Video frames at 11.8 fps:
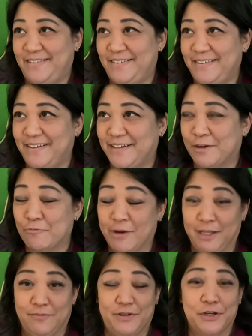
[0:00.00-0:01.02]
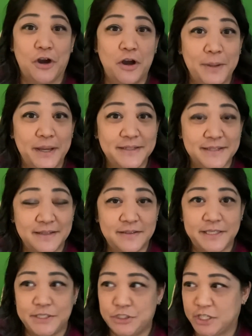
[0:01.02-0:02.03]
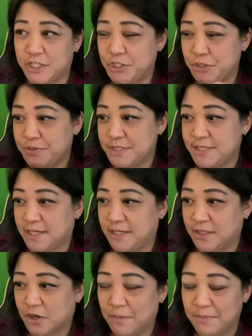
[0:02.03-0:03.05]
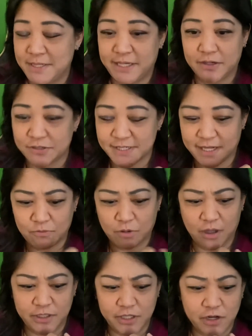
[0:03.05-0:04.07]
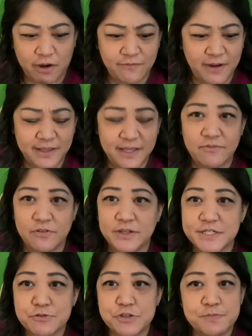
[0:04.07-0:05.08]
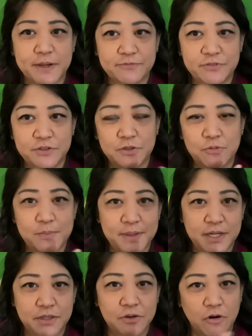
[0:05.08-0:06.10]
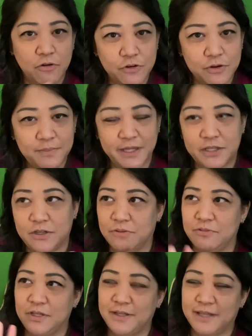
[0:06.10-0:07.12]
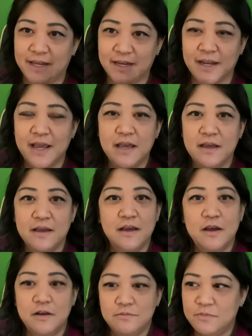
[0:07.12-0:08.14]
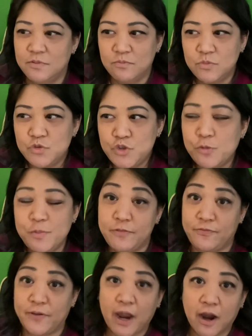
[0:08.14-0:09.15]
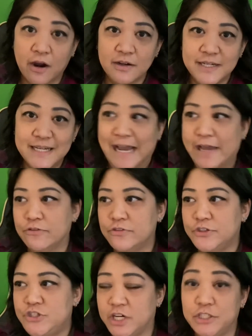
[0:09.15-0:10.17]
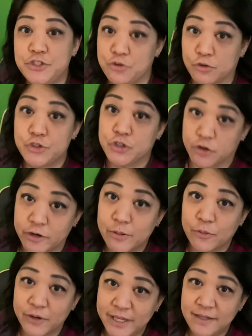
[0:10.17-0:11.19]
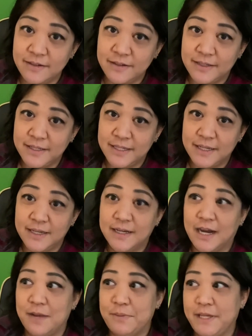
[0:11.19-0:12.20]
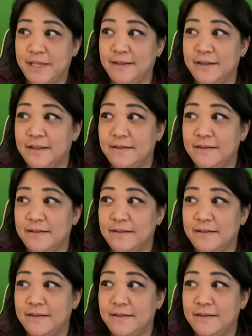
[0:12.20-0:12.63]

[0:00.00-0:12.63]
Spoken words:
like a relevant comment, the judge who was the commentator said, well, I find that very disrespectful to women in the courtroom, like, you don't do that. And to be fair, neither the judge nor jury were in. I mean,